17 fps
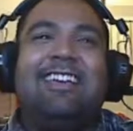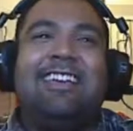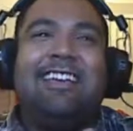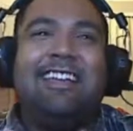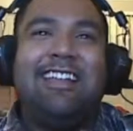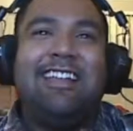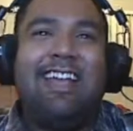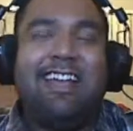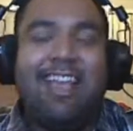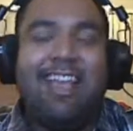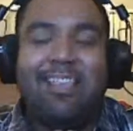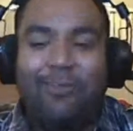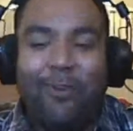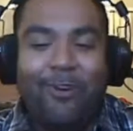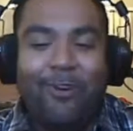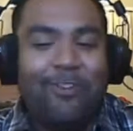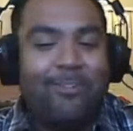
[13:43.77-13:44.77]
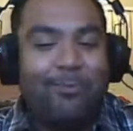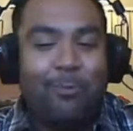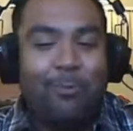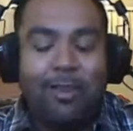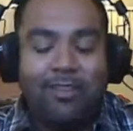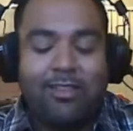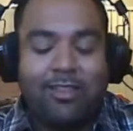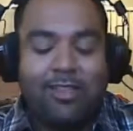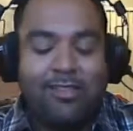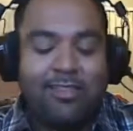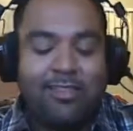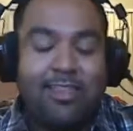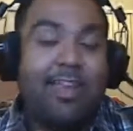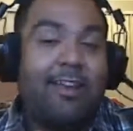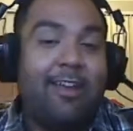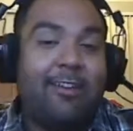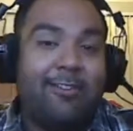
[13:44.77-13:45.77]
Like, as far as what Disney
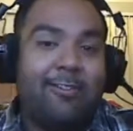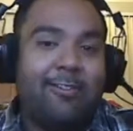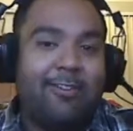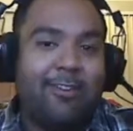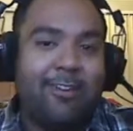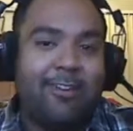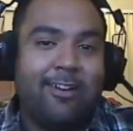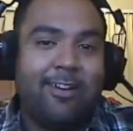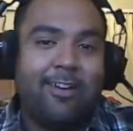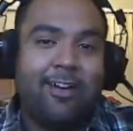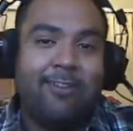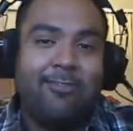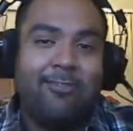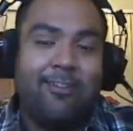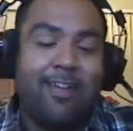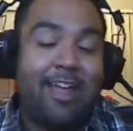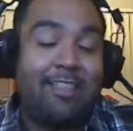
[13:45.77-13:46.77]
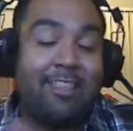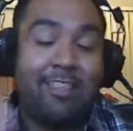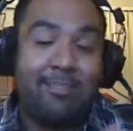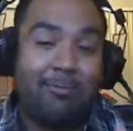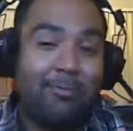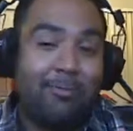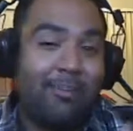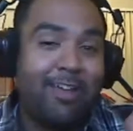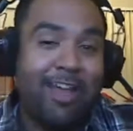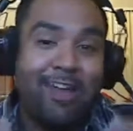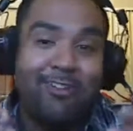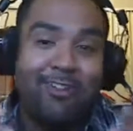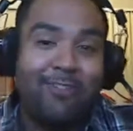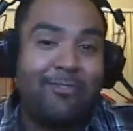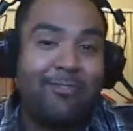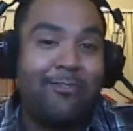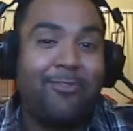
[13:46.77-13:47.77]
characters they're gonna cover, at this point, I
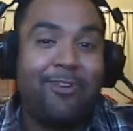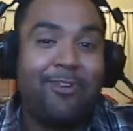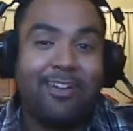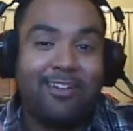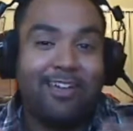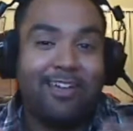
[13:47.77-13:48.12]
don't give a fuck.